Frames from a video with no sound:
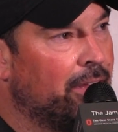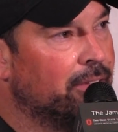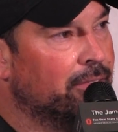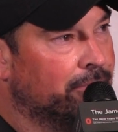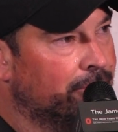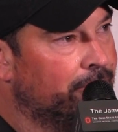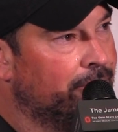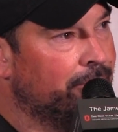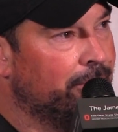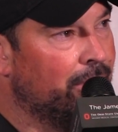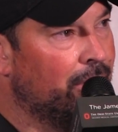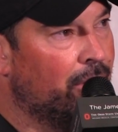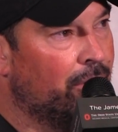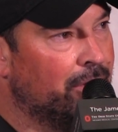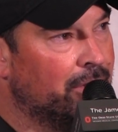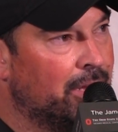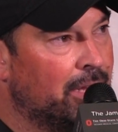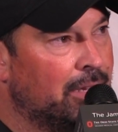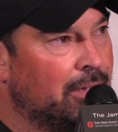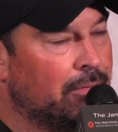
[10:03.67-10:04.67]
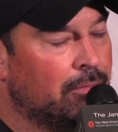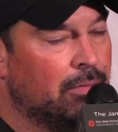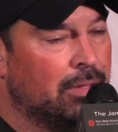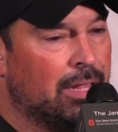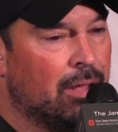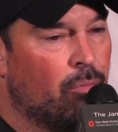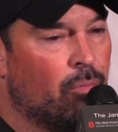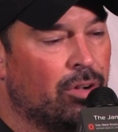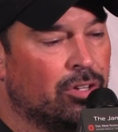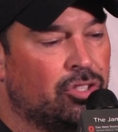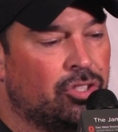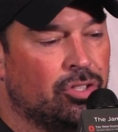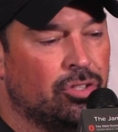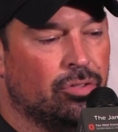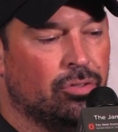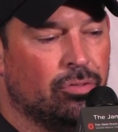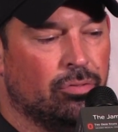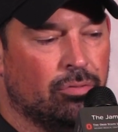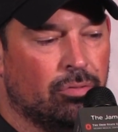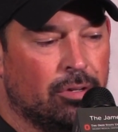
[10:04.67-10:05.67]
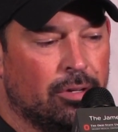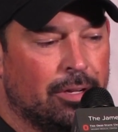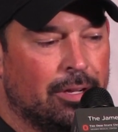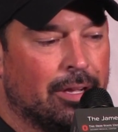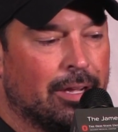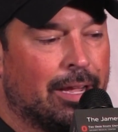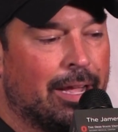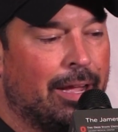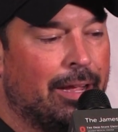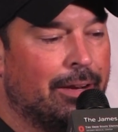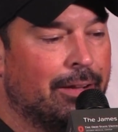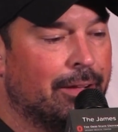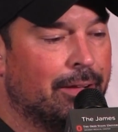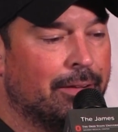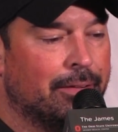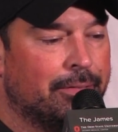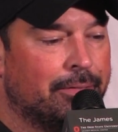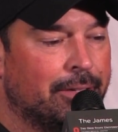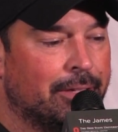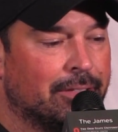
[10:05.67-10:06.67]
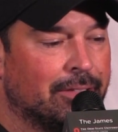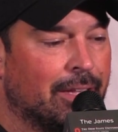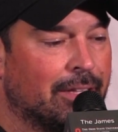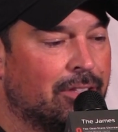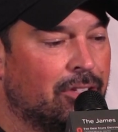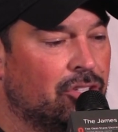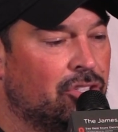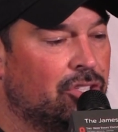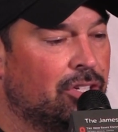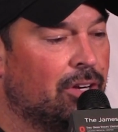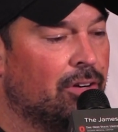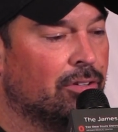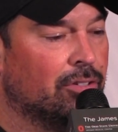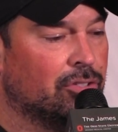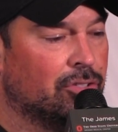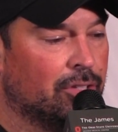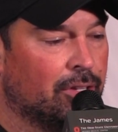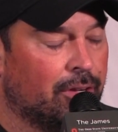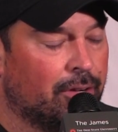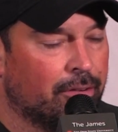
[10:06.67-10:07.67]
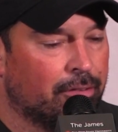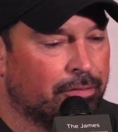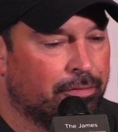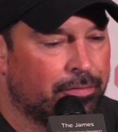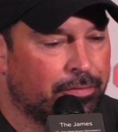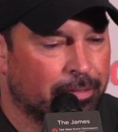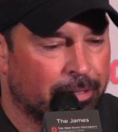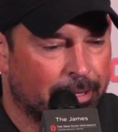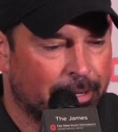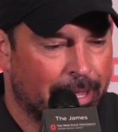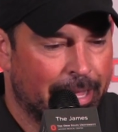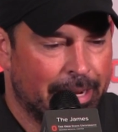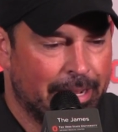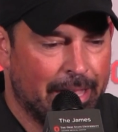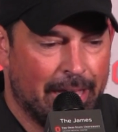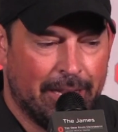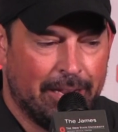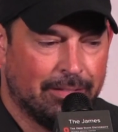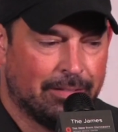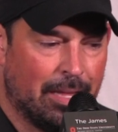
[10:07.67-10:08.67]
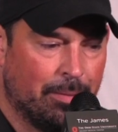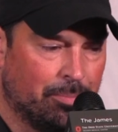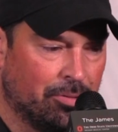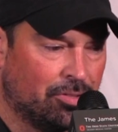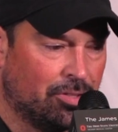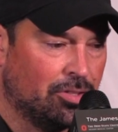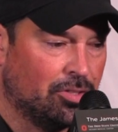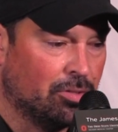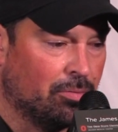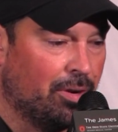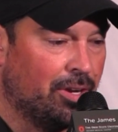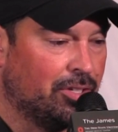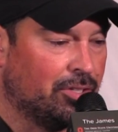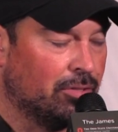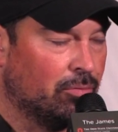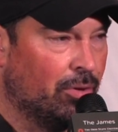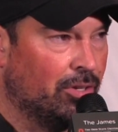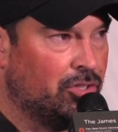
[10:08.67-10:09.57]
it. You know, and then and then once you kind of, it's like the jitters of uh, any any type of situation.